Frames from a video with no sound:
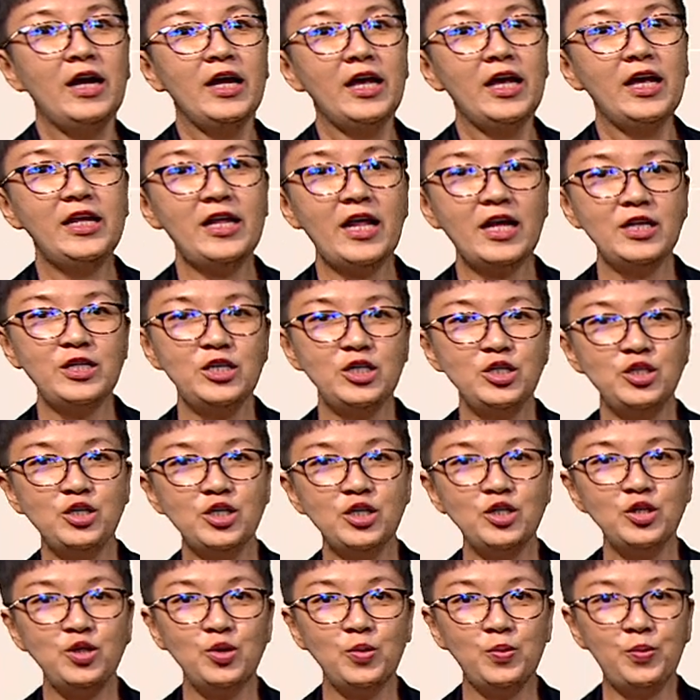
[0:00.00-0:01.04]
In
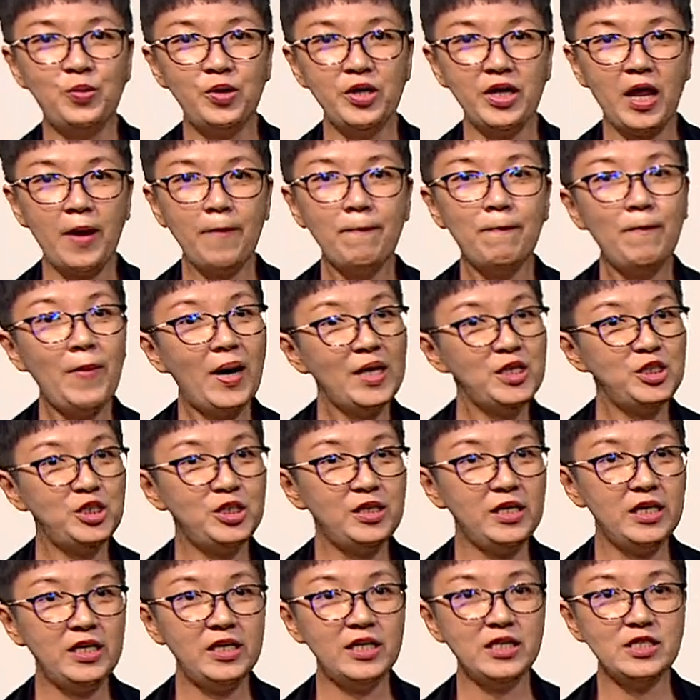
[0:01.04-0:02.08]
addition to bringing much
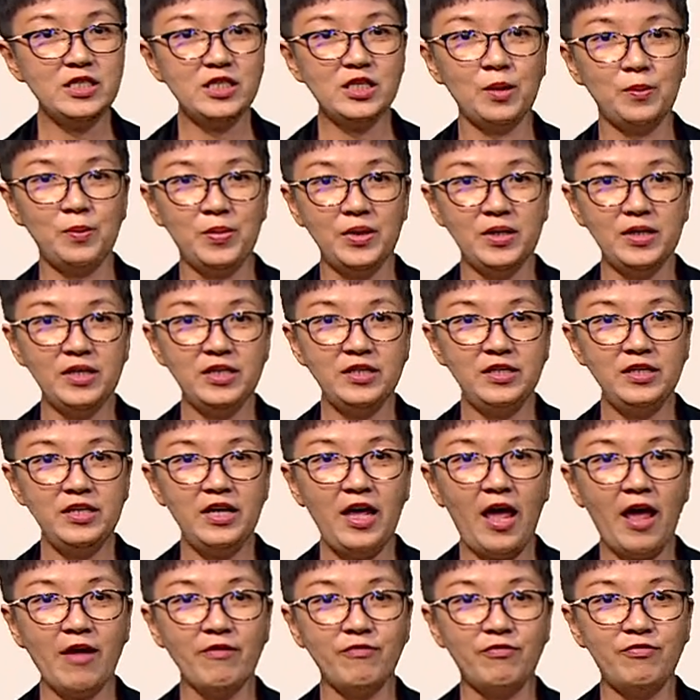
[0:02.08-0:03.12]
needed stability and